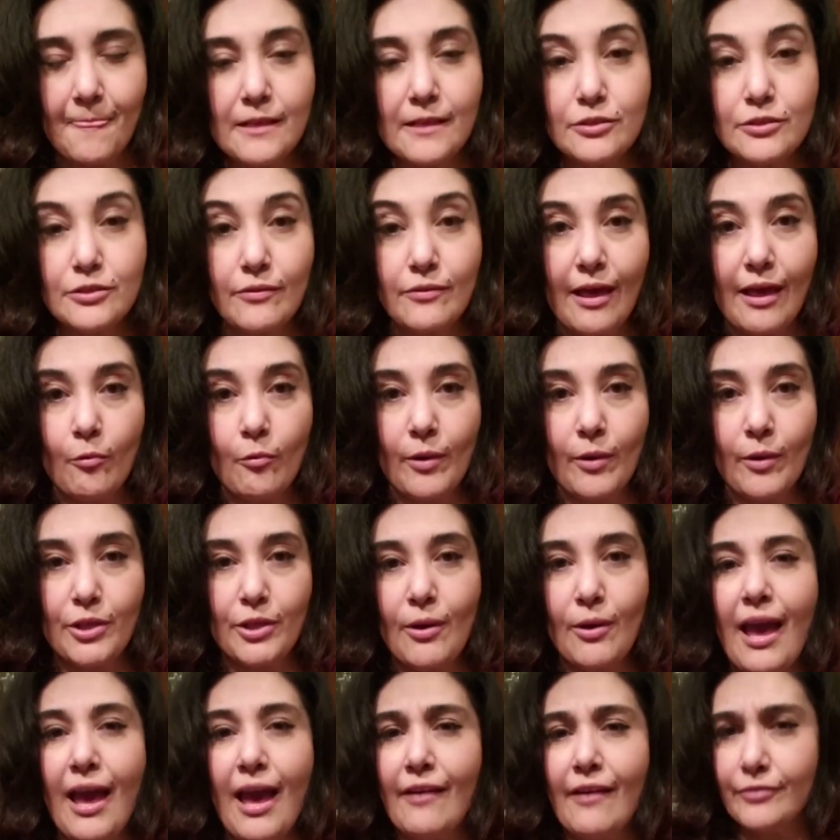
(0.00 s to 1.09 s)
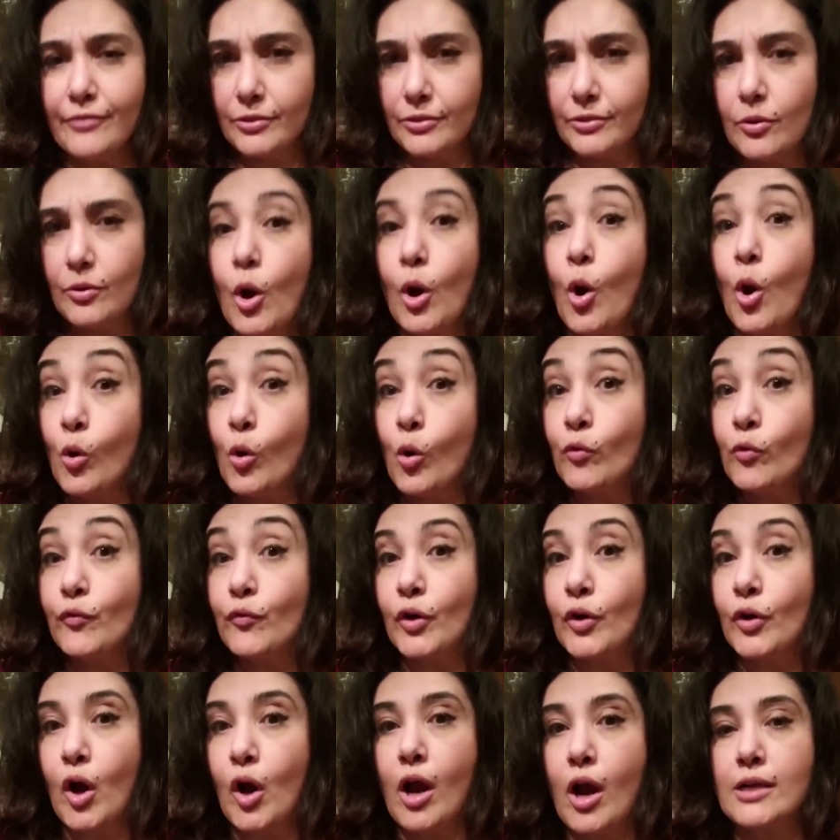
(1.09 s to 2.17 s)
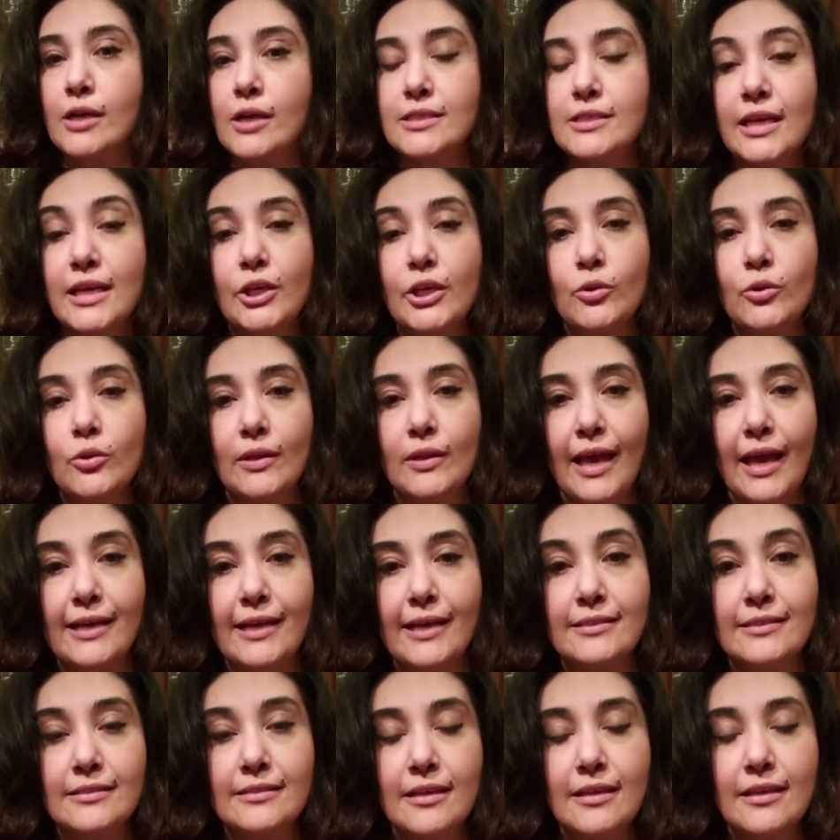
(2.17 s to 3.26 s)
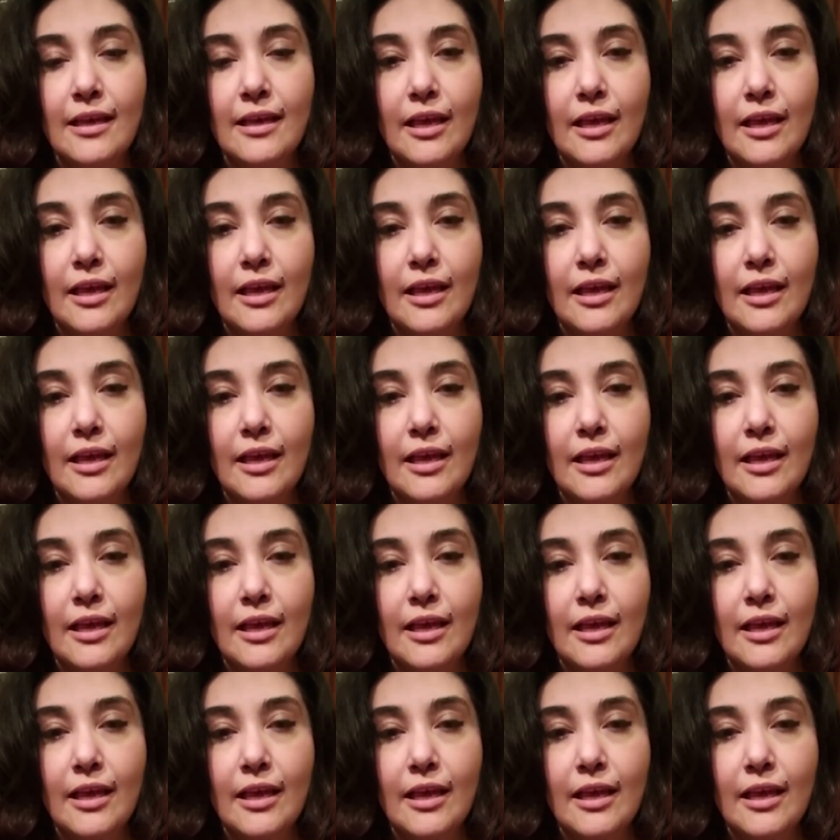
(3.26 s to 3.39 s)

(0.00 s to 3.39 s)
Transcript: so that when you have to over-articulate,